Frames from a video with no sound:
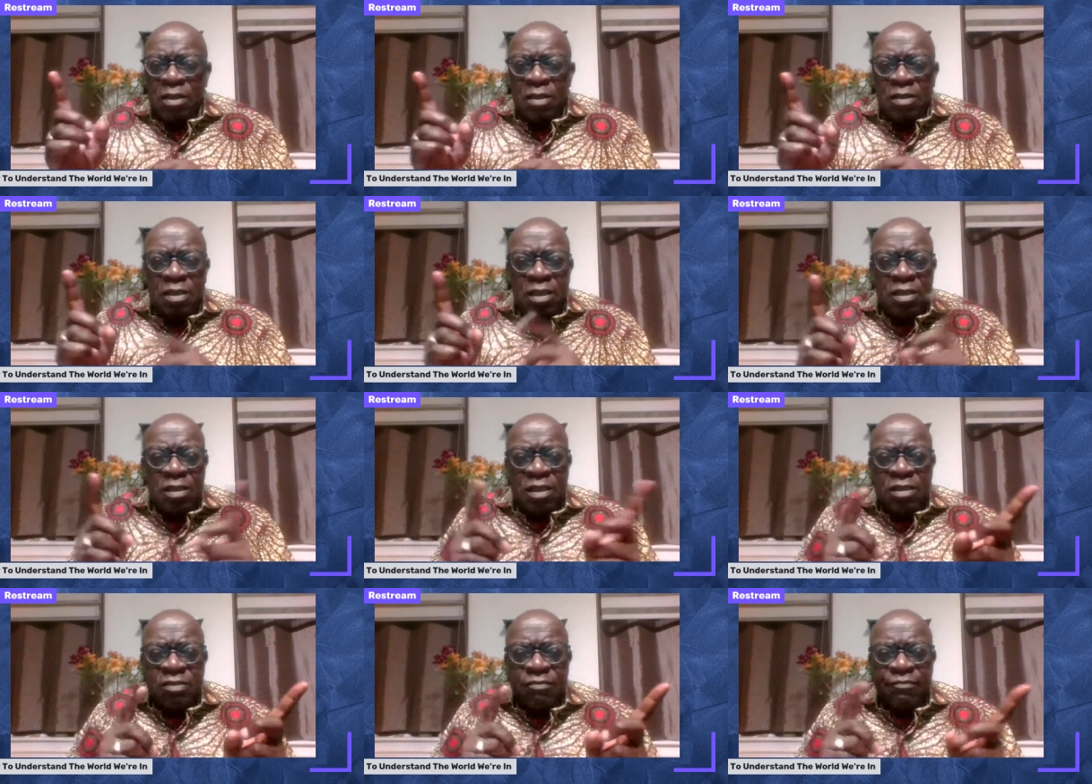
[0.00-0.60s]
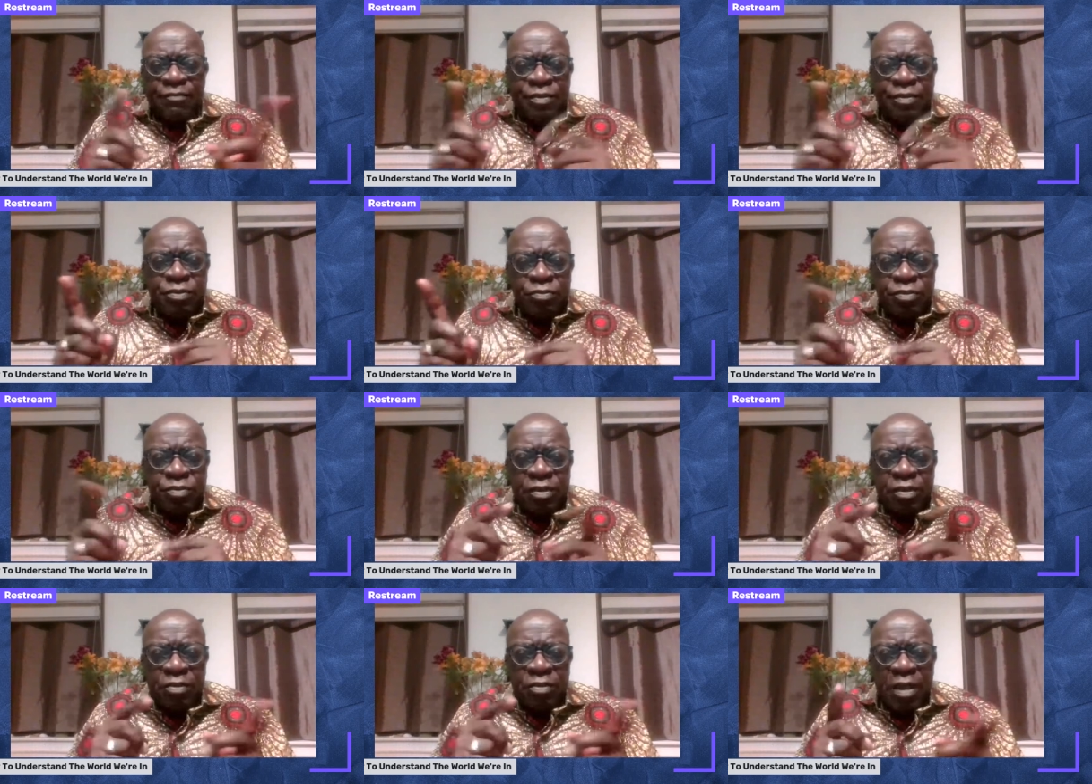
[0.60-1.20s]
Little
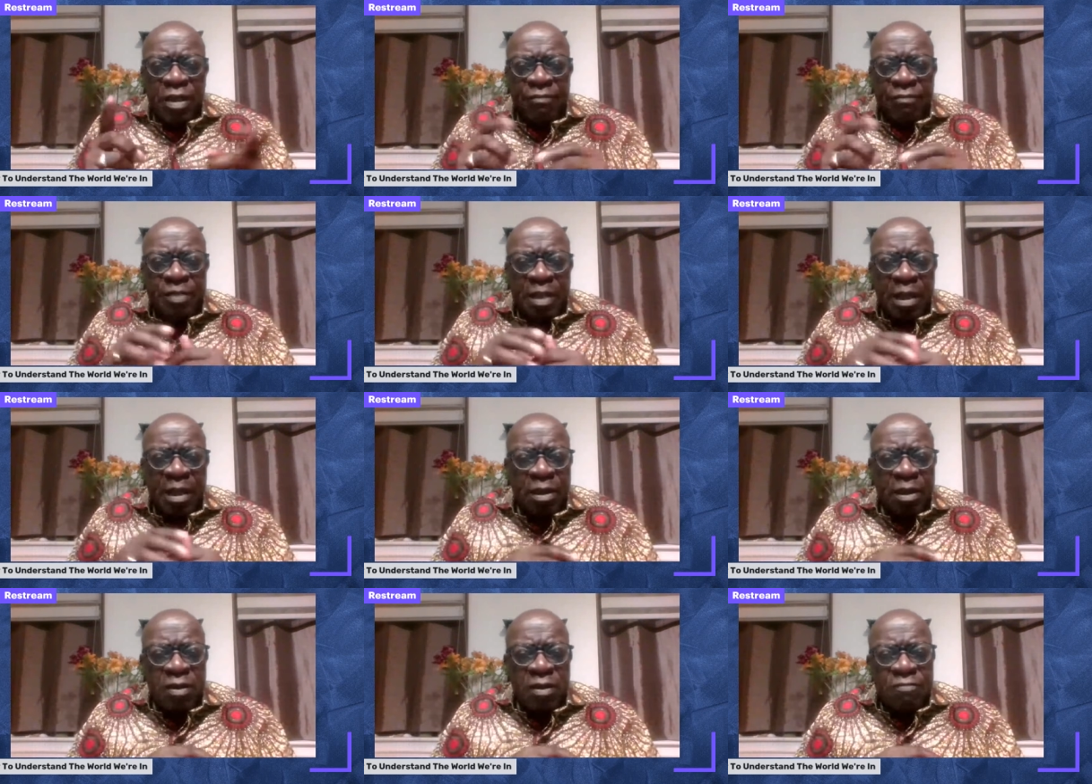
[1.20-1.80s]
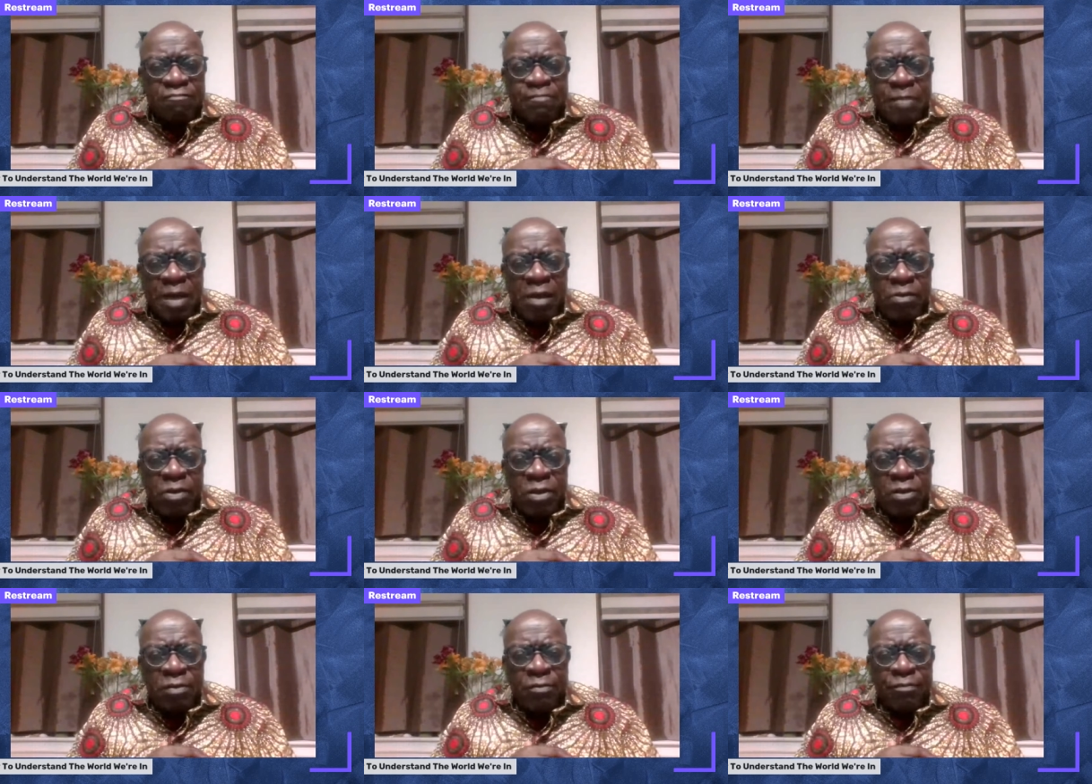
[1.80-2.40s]
individuals don't have that kind of
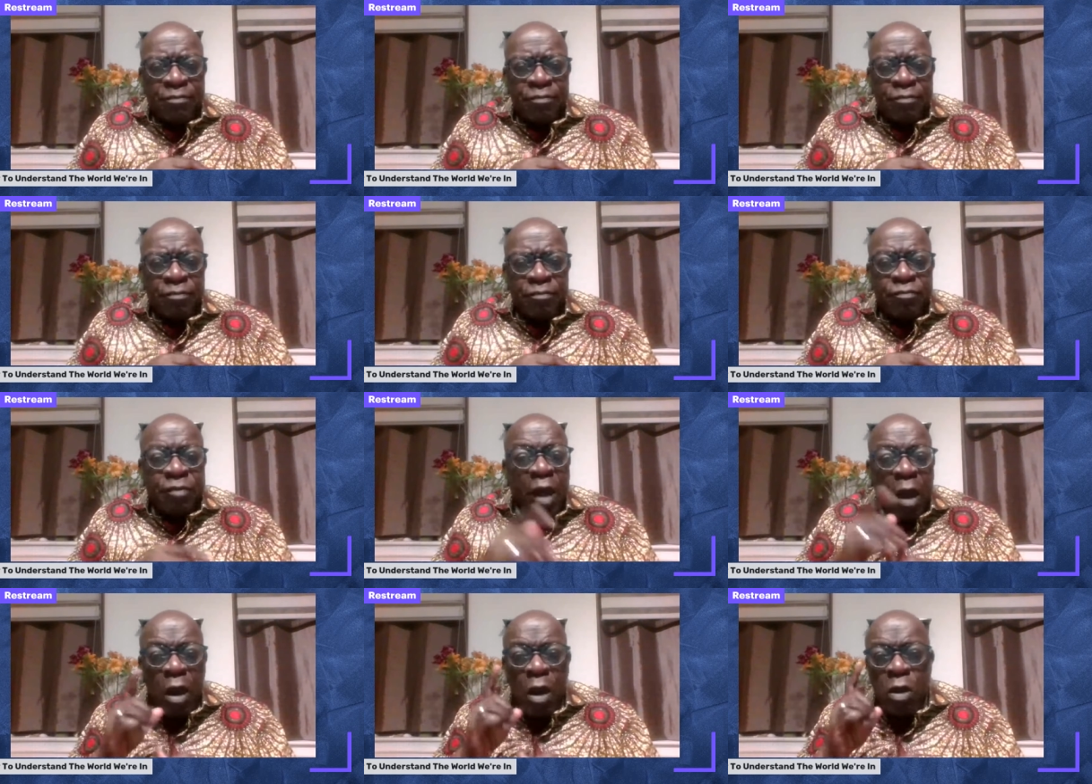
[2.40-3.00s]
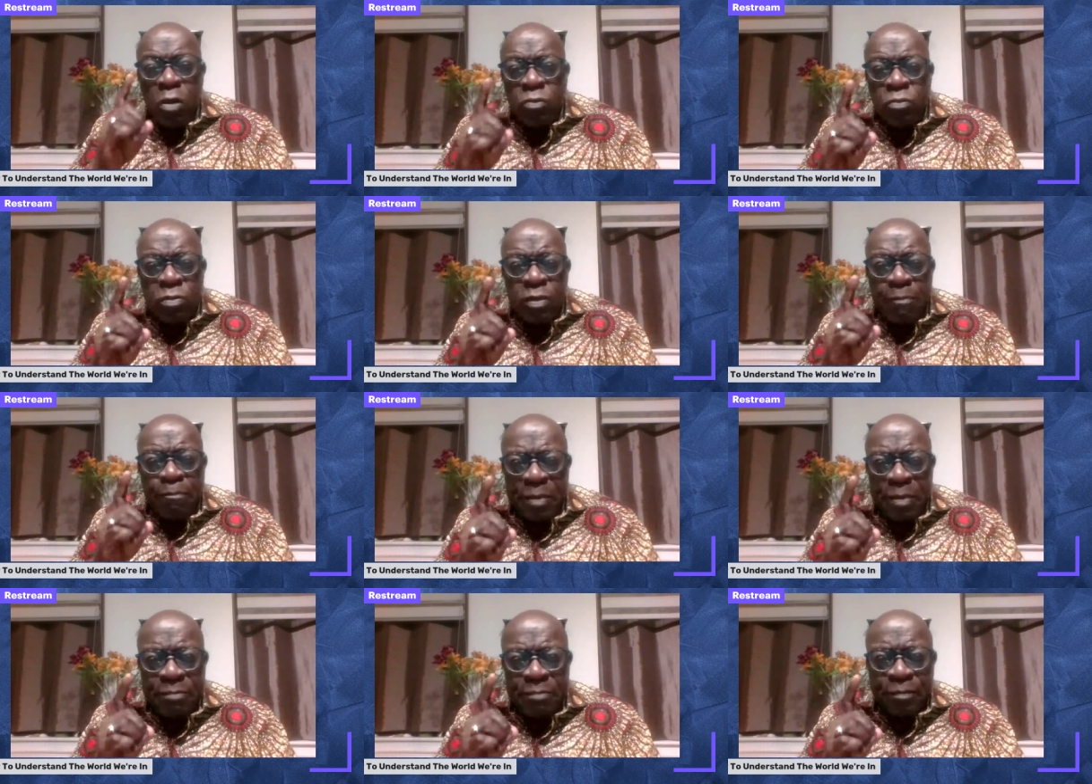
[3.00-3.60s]
power. The only
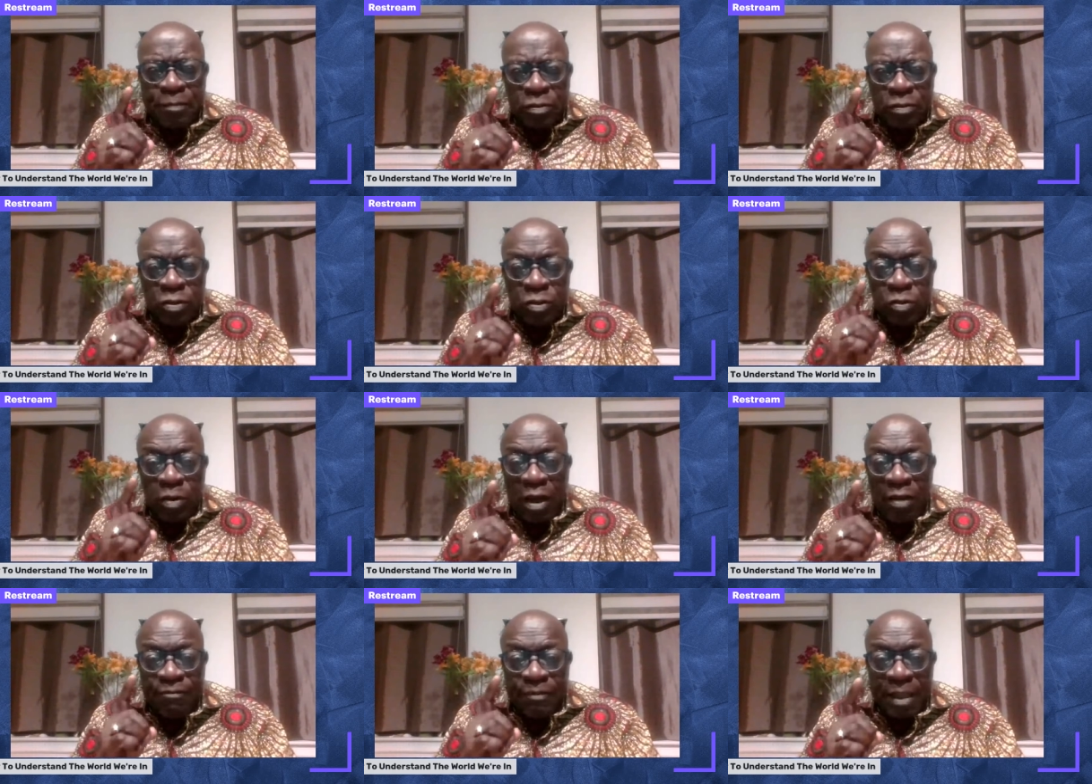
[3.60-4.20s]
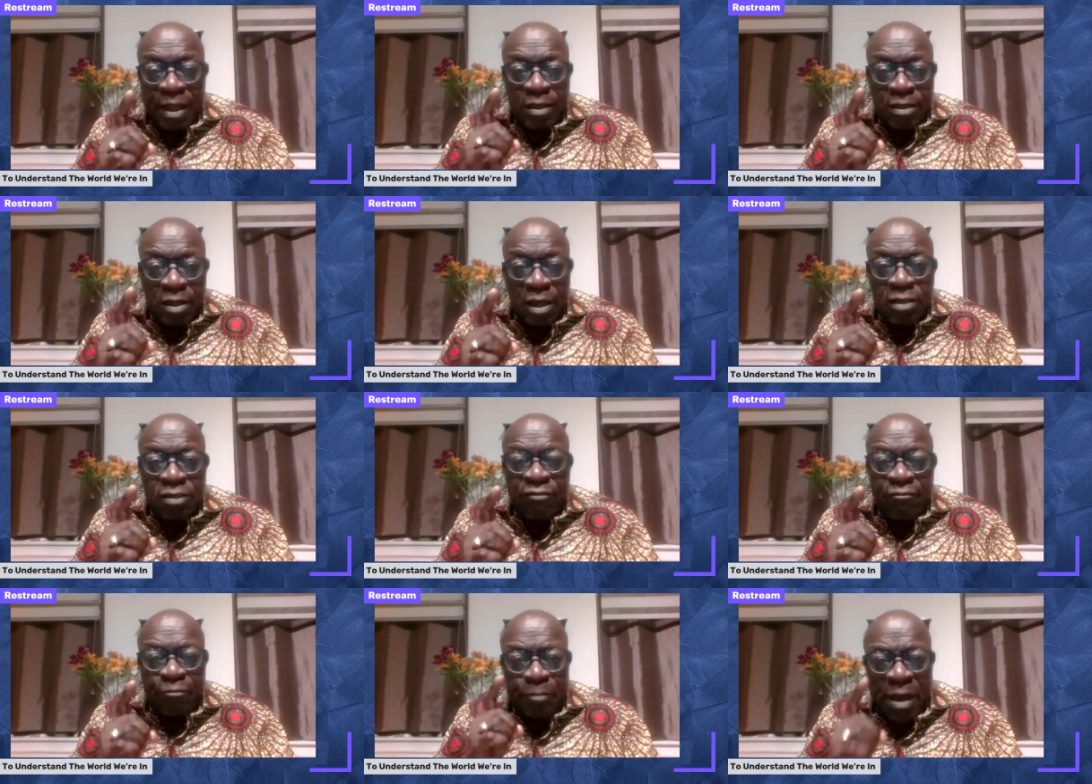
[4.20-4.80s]
people who have that
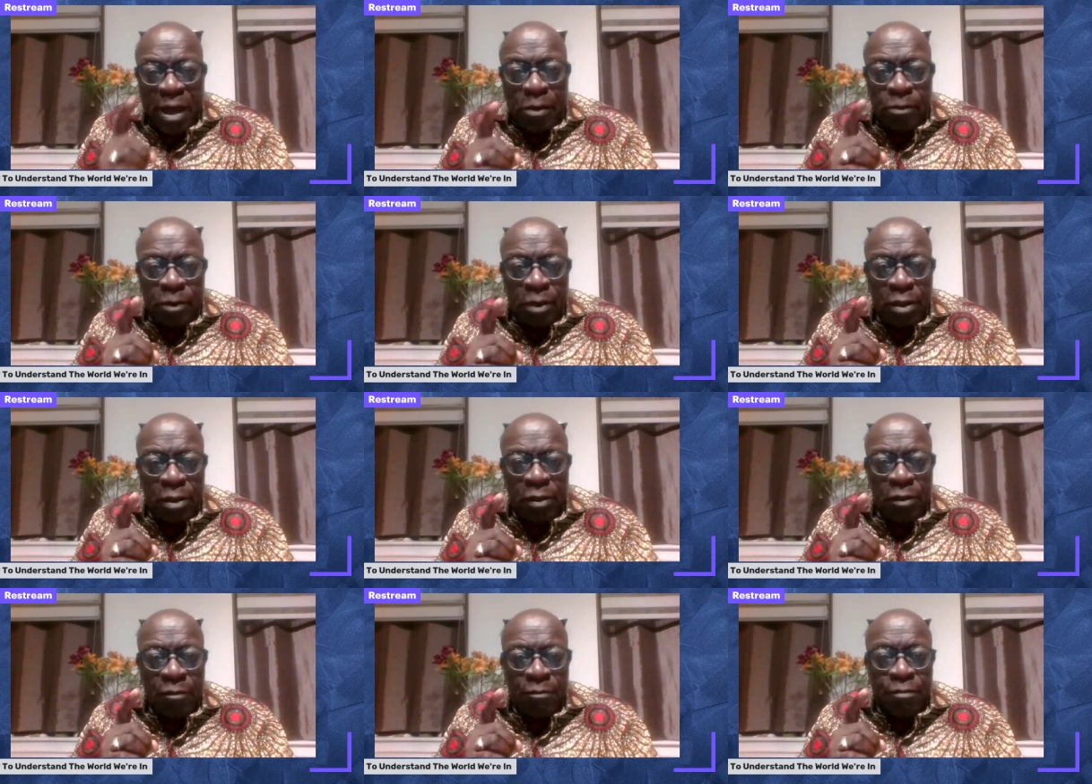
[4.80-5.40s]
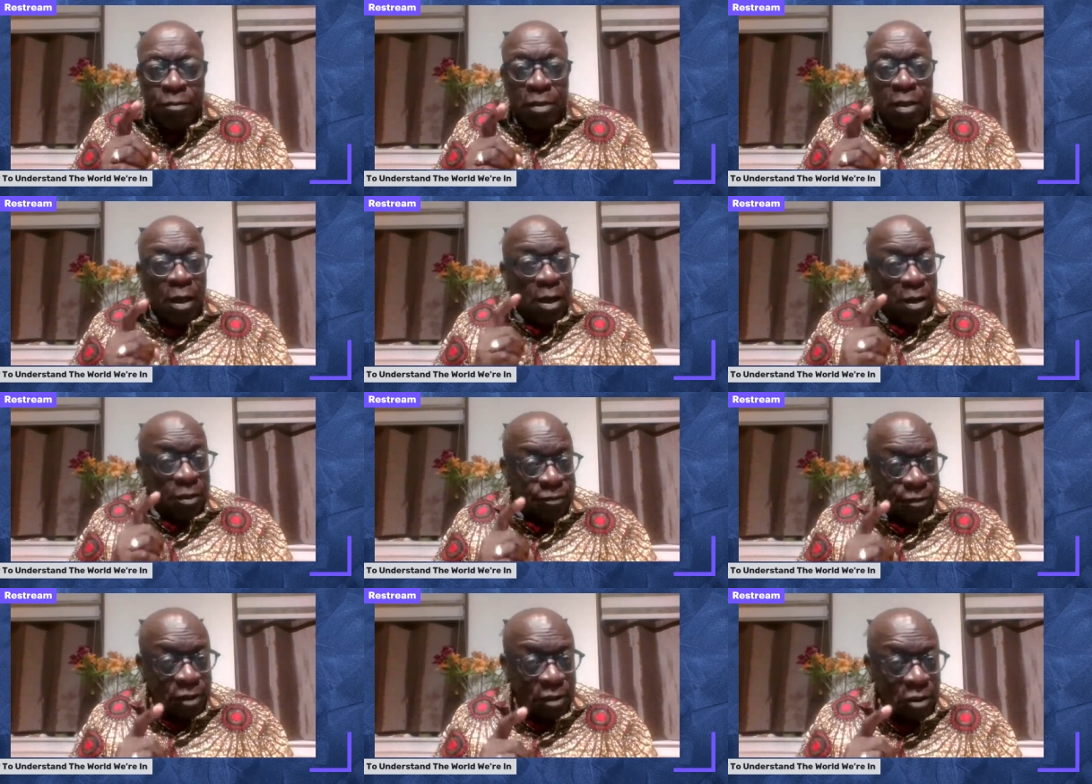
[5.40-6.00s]
kind of power
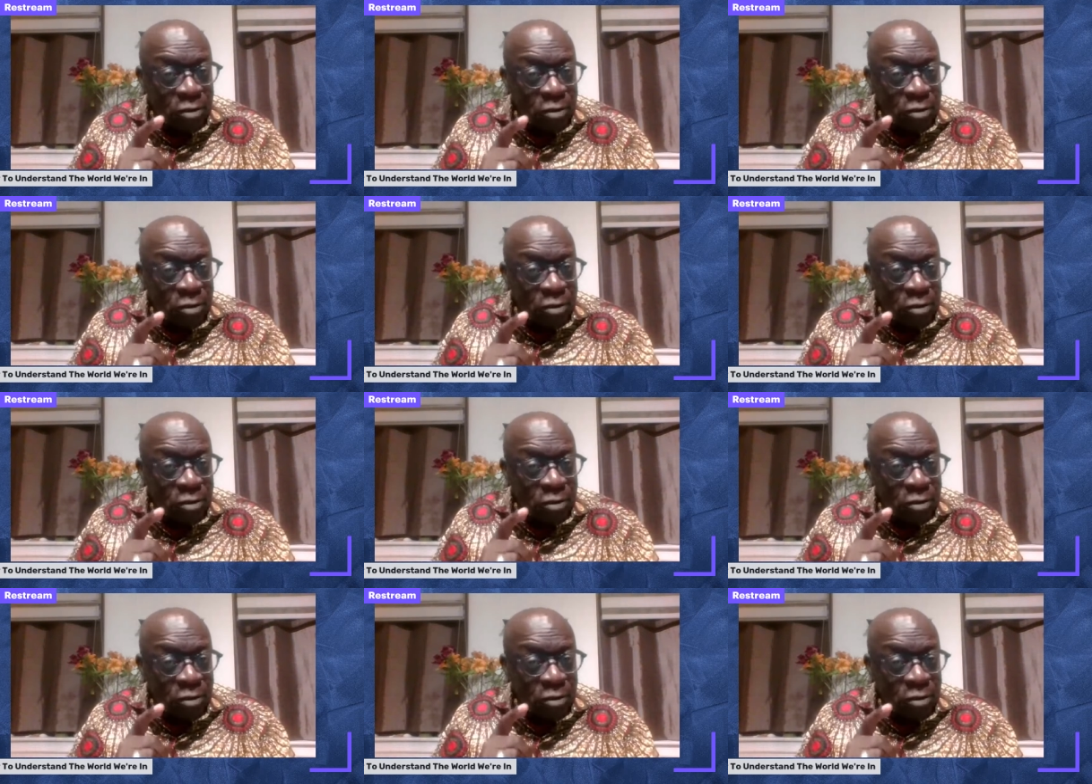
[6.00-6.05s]
are the